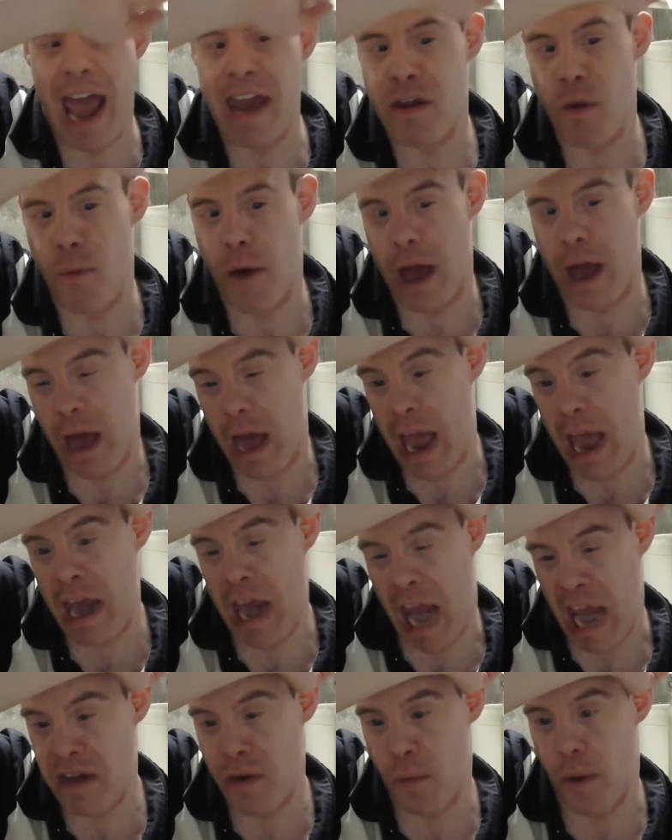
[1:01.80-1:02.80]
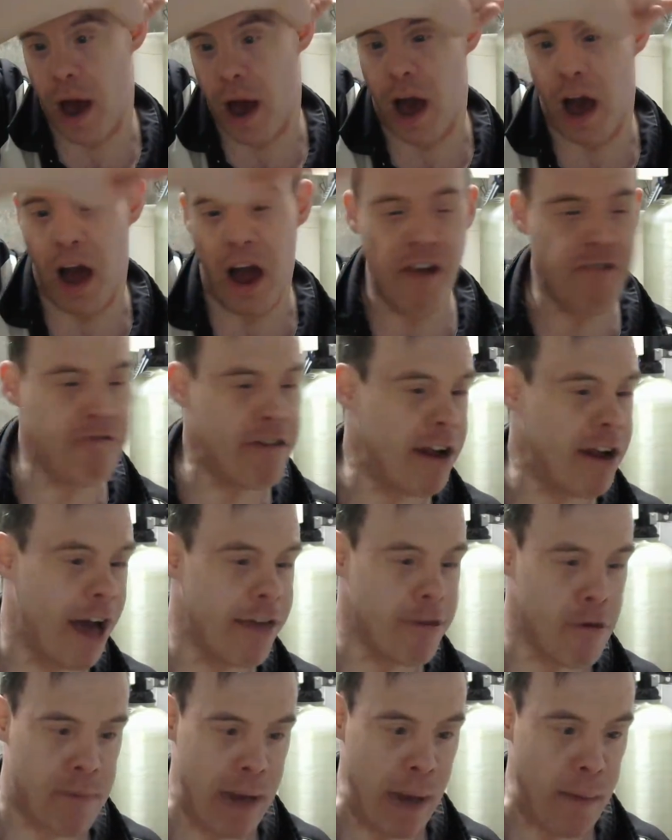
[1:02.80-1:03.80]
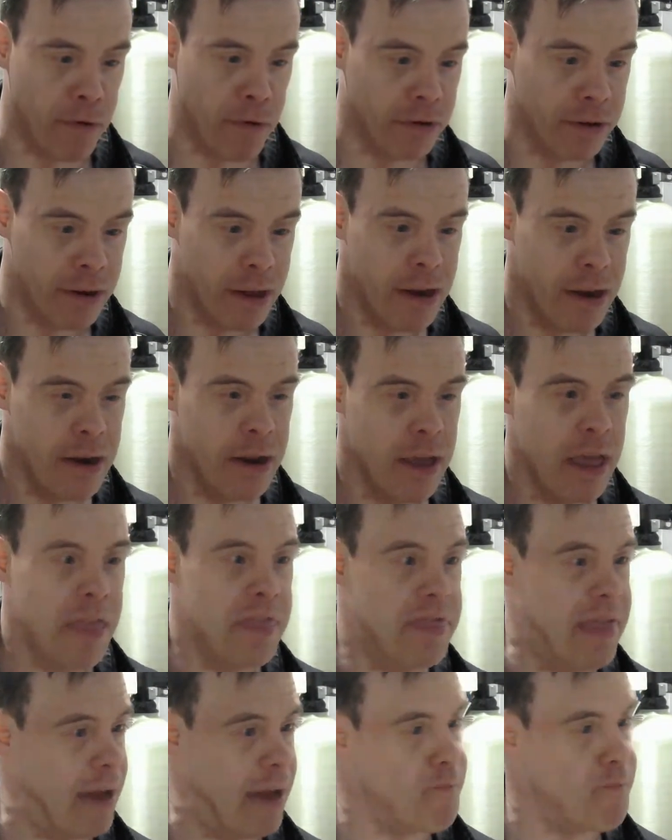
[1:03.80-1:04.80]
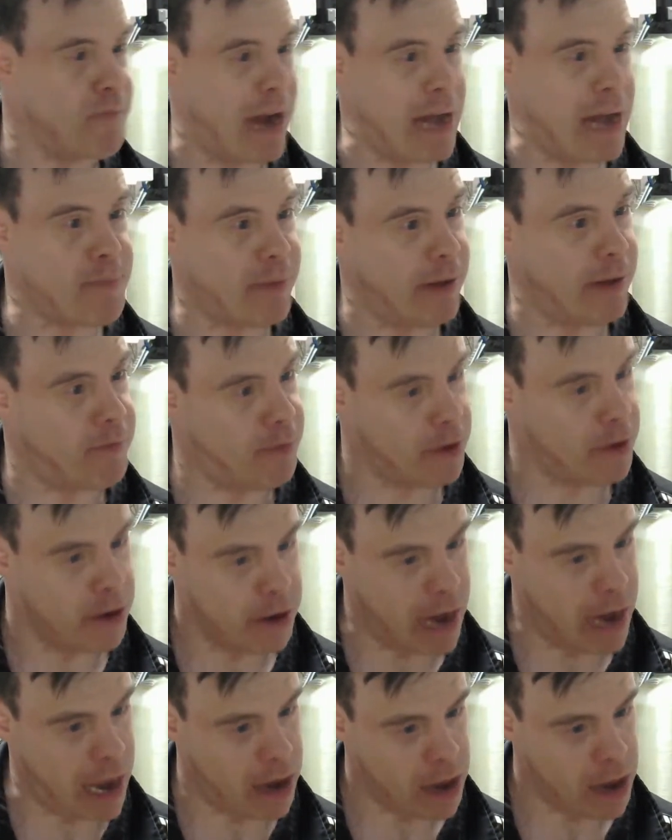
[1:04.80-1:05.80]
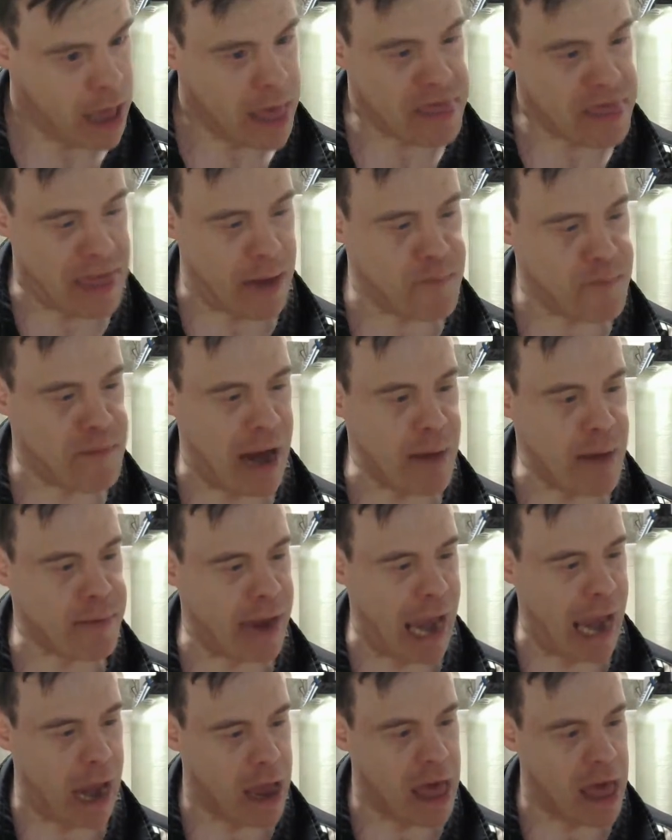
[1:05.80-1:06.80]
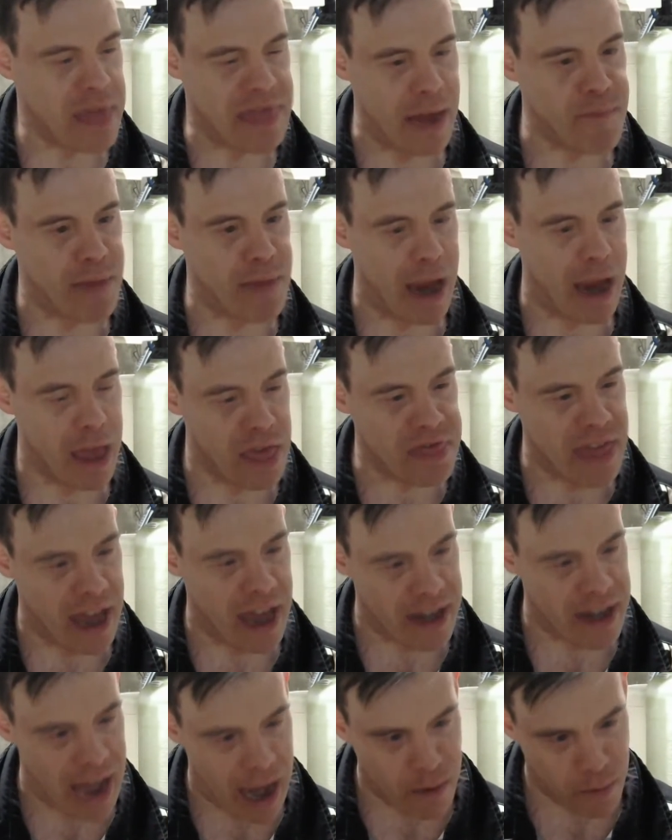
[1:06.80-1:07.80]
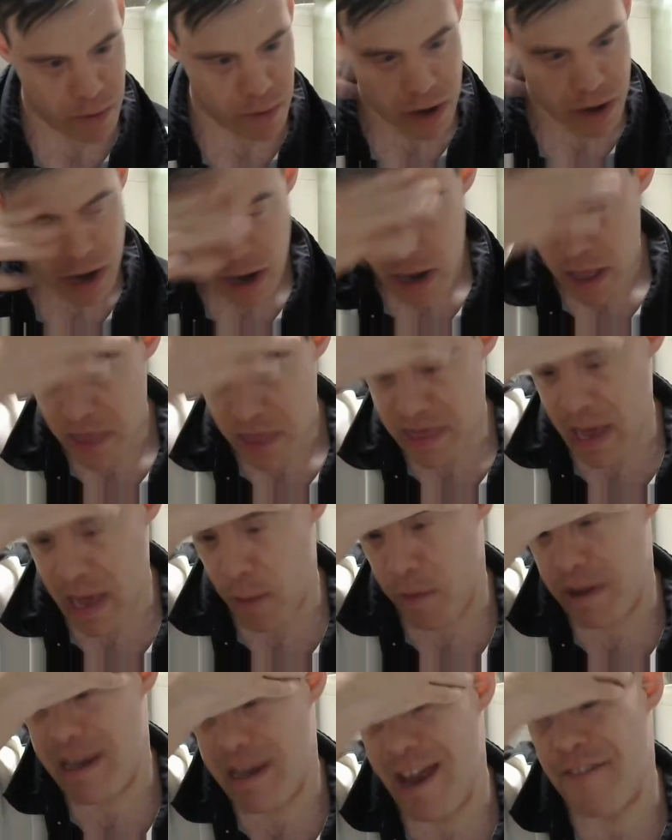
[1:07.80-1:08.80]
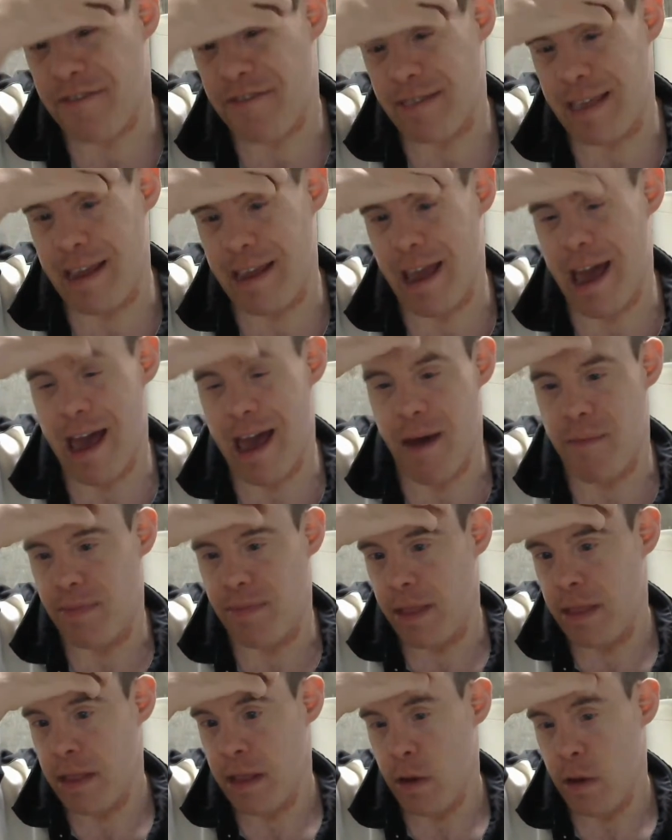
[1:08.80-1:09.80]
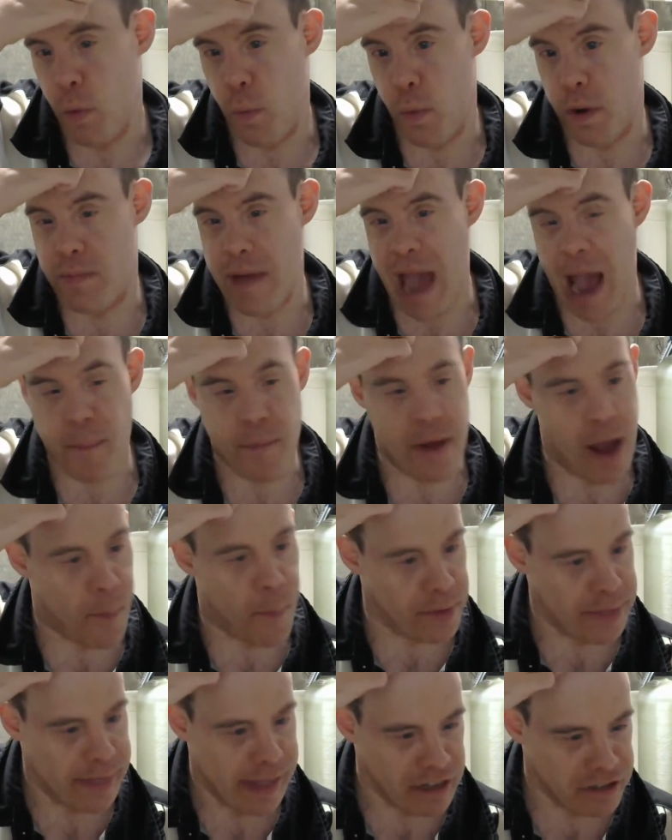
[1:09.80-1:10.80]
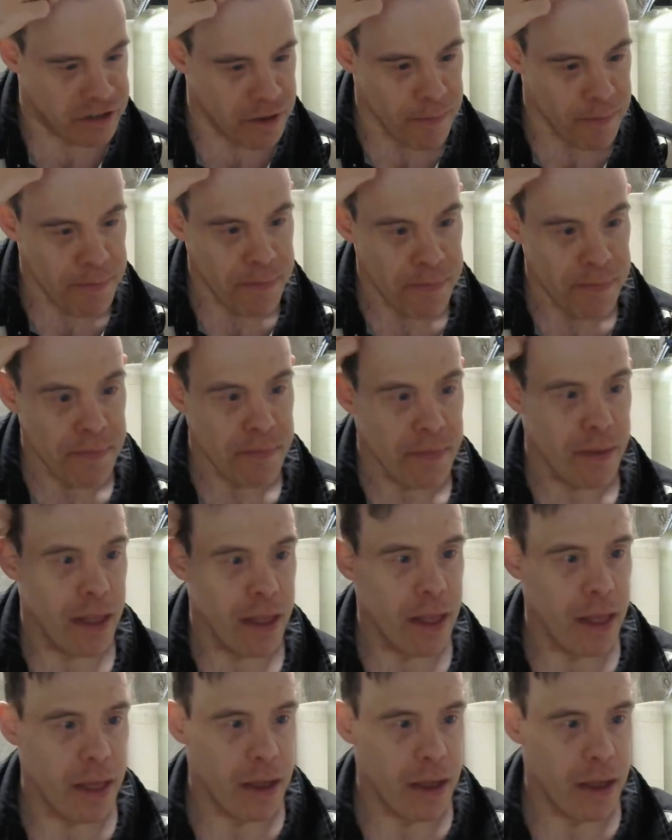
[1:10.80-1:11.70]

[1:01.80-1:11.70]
and to 100 other people that might be that might be that might that would definitely would back me up in this